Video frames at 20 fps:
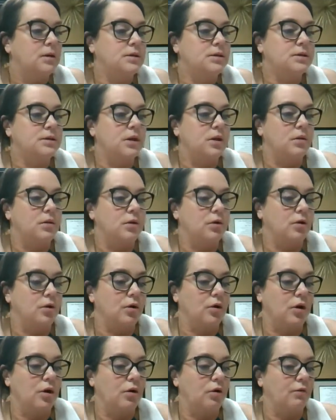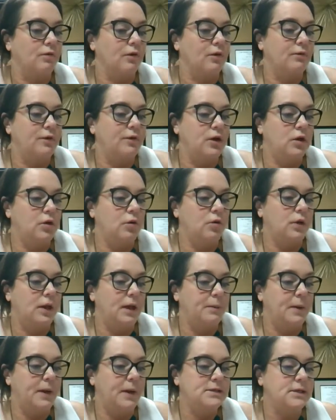So your overview,
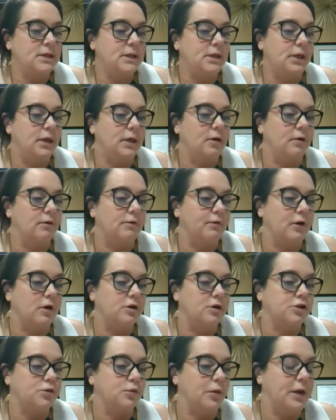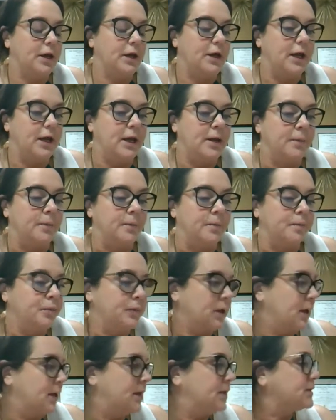like basically your first reading
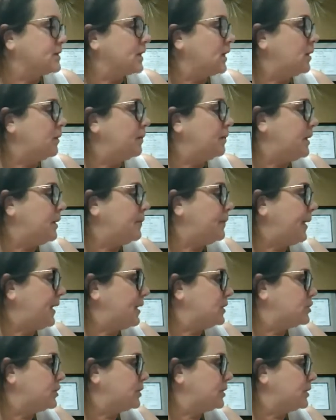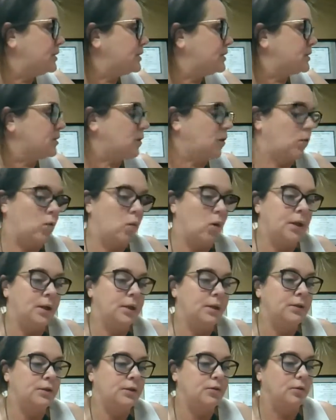is going to be pages
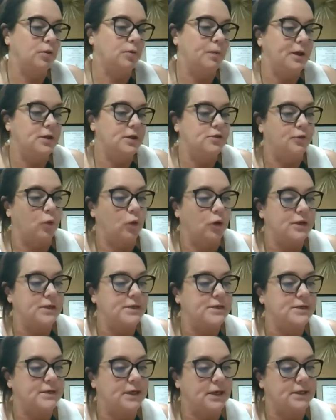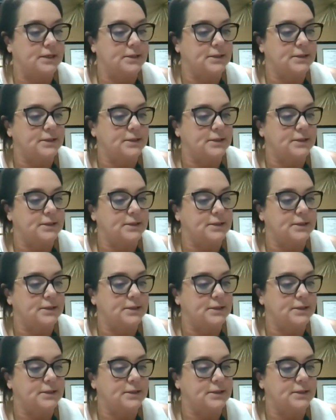1 through page 46.